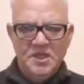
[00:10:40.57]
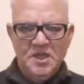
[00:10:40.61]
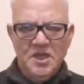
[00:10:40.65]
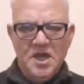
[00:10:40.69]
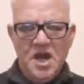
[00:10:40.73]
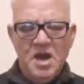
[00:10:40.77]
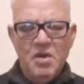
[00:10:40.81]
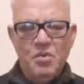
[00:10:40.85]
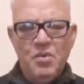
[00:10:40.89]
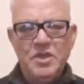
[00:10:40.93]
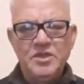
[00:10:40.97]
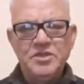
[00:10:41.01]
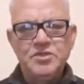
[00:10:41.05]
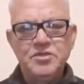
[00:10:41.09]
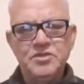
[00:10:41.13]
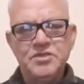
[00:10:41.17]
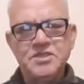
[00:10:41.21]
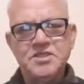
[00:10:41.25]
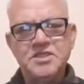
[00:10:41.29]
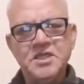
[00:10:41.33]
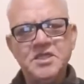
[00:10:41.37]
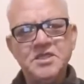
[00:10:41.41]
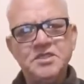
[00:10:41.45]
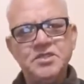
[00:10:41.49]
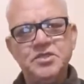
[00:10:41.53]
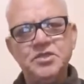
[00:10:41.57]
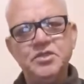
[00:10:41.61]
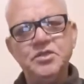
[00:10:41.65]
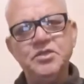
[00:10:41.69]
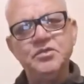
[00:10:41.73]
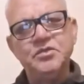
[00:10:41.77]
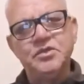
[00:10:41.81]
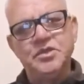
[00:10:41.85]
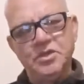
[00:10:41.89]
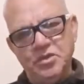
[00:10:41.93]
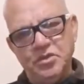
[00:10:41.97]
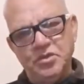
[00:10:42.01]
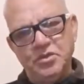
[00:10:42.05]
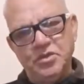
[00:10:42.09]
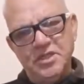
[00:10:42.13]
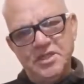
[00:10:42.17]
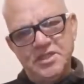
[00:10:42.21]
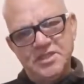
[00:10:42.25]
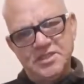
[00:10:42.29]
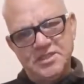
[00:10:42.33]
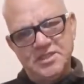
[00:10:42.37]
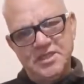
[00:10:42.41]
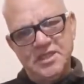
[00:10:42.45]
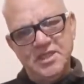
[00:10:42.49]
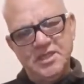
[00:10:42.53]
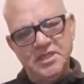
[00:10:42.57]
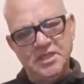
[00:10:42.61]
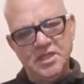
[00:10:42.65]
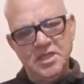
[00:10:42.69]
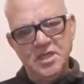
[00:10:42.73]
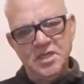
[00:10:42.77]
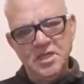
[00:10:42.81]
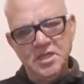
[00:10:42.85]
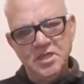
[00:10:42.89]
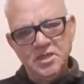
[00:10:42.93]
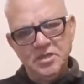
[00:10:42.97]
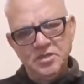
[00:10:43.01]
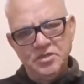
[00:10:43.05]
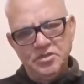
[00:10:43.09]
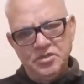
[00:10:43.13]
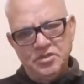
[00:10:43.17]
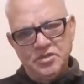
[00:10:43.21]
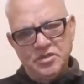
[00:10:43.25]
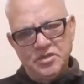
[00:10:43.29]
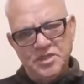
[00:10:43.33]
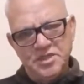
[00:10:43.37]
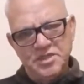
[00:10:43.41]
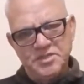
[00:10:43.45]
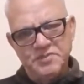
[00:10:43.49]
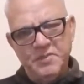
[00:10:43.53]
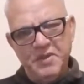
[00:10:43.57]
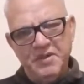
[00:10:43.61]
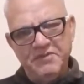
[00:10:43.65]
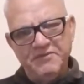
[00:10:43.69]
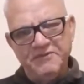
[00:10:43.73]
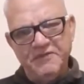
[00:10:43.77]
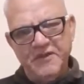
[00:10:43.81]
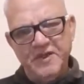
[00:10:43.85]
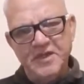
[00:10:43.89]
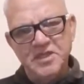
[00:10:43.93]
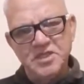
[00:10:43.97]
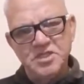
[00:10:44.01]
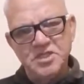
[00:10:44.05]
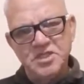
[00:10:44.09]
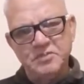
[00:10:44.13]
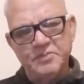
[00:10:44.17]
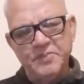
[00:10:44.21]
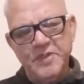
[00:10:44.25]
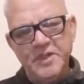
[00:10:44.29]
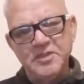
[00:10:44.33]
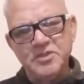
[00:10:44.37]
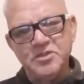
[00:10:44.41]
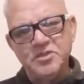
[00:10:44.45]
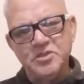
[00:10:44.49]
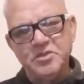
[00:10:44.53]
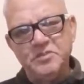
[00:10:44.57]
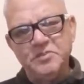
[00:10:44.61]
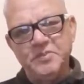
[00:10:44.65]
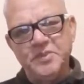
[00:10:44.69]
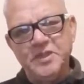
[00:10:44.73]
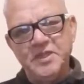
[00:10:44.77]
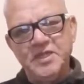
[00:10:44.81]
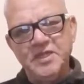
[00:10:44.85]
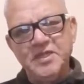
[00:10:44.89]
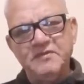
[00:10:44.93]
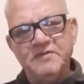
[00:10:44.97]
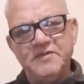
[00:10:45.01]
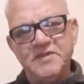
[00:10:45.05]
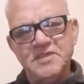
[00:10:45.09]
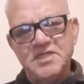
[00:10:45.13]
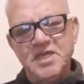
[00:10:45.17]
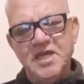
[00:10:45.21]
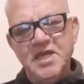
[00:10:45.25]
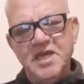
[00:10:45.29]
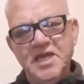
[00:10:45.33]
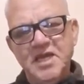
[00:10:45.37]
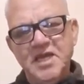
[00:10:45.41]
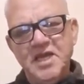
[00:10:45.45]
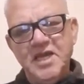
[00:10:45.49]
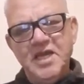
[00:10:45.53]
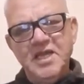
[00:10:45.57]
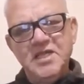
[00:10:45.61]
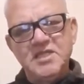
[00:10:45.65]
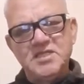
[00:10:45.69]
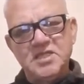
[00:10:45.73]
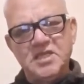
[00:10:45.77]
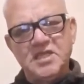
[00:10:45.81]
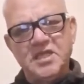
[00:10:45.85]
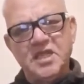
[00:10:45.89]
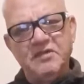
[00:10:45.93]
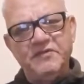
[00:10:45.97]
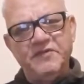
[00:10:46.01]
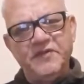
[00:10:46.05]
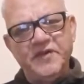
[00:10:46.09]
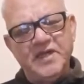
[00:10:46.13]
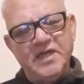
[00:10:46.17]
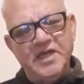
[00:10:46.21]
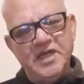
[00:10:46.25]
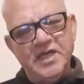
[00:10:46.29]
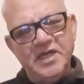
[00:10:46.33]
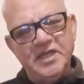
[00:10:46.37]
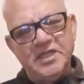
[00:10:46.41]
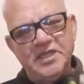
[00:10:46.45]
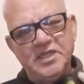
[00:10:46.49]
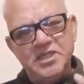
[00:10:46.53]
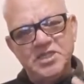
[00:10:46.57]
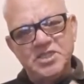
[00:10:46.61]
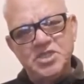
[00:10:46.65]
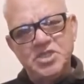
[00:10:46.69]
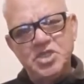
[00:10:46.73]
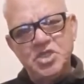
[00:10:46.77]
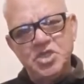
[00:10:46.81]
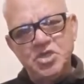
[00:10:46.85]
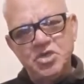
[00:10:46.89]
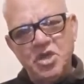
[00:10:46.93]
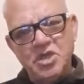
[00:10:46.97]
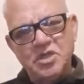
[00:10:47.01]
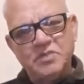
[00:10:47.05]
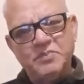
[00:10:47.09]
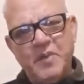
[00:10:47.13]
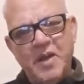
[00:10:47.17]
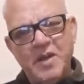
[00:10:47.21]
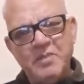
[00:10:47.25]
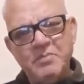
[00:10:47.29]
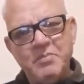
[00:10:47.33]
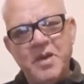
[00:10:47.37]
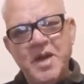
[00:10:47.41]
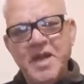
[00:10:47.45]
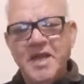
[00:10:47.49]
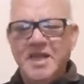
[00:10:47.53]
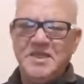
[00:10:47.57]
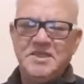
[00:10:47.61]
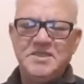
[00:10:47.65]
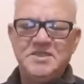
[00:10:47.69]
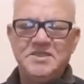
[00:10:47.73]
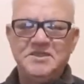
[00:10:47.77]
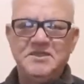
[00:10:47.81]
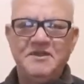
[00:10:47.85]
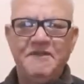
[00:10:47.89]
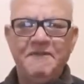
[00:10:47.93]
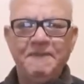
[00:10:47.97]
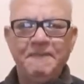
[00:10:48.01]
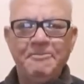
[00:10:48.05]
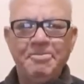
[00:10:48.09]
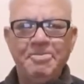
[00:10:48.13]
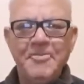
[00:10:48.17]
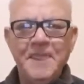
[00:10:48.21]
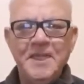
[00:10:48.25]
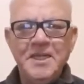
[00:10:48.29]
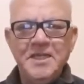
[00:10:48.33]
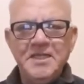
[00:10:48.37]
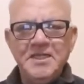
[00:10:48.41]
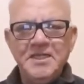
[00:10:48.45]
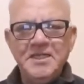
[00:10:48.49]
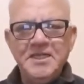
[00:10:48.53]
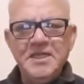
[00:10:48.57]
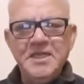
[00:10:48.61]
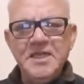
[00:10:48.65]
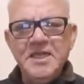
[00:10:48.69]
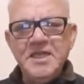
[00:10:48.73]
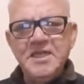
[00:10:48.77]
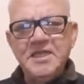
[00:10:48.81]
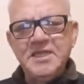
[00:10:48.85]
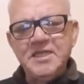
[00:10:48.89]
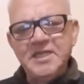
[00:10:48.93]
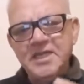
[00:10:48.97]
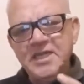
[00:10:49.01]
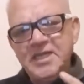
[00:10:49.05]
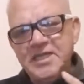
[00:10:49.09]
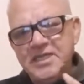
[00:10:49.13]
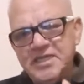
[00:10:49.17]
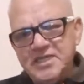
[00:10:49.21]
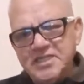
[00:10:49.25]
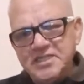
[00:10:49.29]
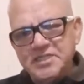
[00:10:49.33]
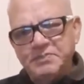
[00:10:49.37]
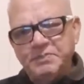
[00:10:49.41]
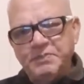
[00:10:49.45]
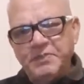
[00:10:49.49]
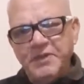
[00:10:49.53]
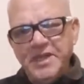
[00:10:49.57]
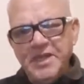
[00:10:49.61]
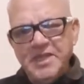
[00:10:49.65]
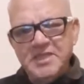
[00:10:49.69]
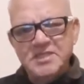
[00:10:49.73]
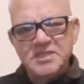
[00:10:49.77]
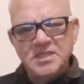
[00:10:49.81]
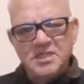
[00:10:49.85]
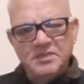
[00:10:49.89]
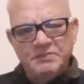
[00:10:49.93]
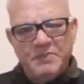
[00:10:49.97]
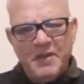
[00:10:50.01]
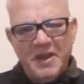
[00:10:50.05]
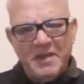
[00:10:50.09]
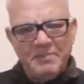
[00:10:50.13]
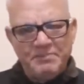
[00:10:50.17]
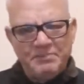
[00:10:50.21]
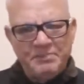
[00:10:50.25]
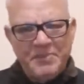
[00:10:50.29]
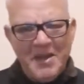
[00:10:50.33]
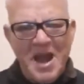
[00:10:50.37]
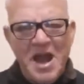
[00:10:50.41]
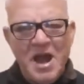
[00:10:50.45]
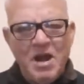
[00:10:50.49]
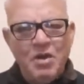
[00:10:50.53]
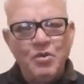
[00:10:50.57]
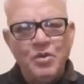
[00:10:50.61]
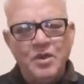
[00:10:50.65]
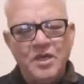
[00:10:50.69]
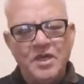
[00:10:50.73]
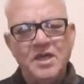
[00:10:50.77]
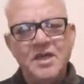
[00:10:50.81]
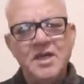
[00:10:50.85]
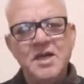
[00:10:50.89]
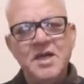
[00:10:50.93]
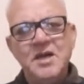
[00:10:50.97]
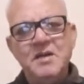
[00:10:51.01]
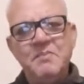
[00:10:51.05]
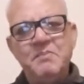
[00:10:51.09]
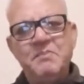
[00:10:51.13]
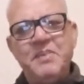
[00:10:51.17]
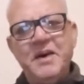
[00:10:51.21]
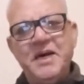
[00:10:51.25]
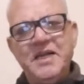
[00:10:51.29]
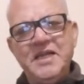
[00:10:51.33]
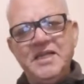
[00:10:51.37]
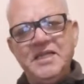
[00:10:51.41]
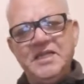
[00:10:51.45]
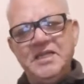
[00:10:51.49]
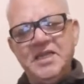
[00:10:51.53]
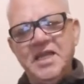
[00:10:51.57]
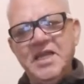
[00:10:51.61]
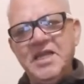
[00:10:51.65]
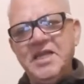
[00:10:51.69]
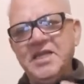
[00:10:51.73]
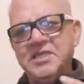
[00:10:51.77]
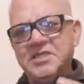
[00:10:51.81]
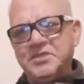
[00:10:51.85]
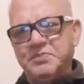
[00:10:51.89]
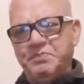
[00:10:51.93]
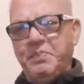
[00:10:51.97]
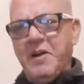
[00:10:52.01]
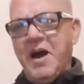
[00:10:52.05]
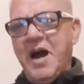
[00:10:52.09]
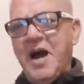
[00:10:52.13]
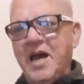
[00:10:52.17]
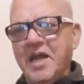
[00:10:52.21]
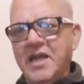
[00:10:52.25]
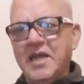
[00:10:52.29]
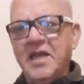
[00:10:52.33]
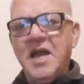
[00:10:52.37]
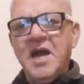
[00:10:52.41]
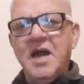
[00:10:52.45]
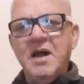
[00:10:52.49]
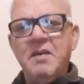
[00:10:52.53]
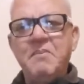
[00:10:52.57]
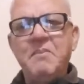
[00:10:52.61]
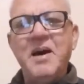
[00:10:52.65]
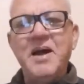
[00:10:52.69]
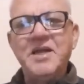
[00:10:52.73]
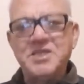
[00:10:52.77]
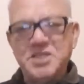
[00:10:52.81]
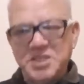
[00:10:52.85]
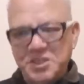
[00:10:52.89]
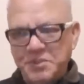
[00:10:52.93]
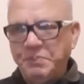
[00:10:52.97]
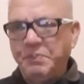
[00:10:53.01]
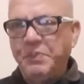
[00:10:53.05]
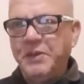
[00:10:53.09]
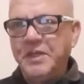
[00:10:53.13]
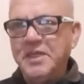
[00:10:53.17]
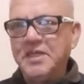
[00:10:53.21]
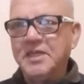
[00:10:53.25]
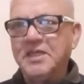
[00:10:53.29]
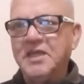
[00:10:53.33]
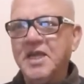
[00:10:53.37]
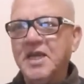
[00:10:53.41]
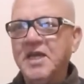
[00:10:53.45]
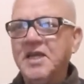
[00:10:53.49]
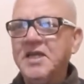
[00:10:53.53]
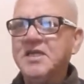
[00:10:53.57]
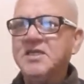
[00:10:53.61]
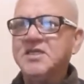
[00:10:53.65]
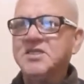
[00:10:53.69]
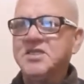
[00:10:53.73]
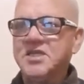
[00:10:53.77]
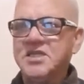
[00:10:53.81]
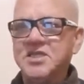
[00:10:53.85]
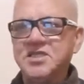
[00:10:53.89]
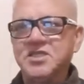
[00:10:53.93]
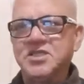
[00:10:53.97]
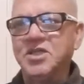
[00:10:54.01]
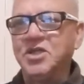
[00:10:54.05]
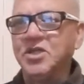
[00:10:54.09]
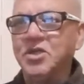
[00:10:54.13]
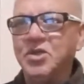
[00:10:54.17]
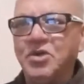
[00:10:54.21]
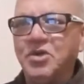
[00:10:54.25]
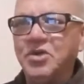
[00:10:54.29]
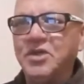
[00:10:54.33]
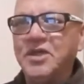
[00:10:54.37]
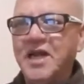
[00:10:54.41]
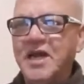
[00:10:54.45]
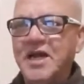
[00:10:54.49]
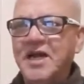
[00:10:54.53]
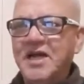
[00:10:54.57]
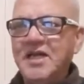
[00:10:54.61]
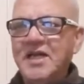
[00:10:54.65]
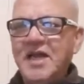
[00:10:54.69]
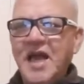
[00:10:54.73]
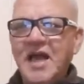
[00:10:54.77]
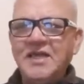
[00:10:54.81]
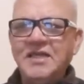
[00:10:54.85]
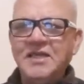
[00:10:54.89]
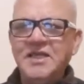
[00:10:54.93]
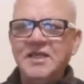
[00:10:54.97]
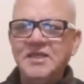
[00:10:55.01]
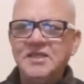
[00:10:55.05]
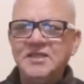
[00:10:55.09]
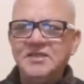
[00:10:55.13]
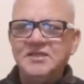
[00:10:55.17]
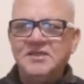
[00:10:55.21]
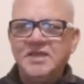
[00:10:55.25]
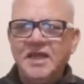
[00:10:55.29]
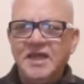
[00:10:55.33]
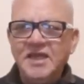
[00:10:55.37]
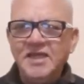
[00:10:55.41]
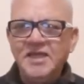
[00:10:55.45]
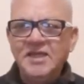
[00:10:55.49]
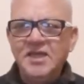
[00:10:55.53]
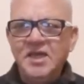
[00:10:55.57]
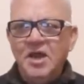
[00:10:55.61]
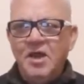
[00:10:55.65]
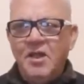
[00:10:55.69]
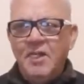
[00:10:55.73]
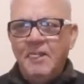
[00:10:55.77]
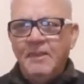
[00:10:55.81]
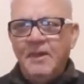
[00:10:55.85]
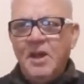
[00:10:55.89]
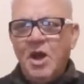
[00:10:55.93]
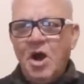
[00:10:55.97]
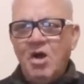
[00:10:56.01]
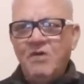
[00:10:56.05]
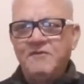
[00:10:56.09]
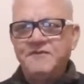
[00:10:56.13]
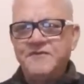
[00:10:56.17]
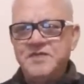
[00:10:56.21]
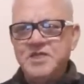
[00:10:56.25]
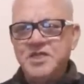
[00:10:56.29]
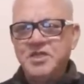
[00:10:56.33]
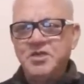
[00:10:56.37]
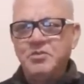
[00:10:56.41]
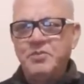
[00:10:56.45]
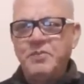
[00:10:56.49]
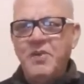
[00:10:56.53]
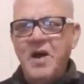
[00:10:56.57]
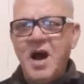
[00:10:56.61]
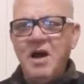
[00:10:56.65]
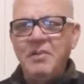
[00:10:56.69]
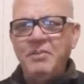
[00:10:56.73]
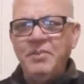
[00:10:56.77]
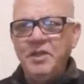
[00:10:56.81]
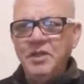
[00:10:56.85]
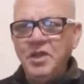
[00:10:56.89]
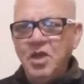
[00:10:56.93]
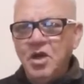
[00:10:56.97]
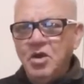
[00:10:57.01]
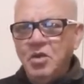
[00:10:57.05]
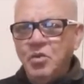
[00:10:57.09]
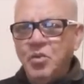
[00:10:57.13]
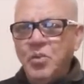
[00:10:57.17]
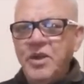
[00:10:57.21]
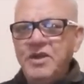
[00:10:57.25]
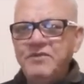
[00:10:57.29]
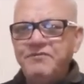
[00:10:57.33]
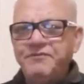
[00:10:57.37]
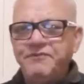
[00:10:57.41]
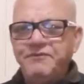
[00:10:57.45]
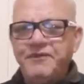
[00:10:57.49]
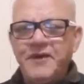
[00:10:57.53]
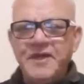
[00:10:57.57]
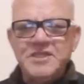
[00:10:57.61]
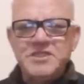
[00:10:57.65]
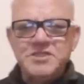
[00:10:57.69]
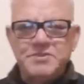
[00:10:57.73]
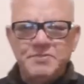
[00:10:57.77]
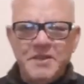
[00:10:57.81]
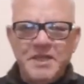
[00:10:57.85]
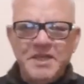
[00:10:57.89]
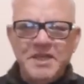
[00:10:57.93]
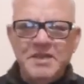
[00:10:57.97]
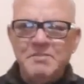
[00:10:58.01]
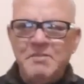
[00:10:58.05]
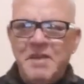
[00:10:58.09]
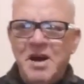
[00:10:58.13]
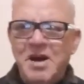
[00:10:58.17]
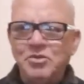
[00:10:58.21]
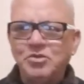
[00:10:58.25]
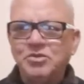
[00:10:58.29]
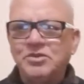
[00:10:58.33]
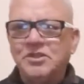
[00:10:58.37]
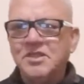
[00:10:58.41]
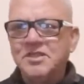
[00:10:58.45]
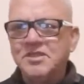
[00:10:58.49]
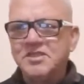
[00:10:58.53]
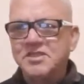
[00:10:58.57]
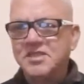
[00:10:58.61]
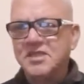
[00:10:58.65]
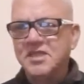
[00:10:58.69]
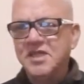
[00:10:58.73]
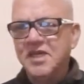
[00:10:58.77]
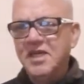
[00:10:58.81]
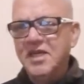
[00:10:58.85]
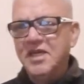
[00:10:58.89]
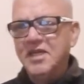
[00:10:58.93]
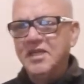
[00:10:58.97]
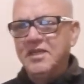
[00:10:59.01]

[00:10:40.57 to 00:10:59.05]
I want to say to you the Lord is saying to Chrisma Fellowship and to the believers in South Africa, it is not by might Neither it is, is it by power, but it is by my spirit, says the Lord. Like in the day of Zerubbabel, we face many mountains.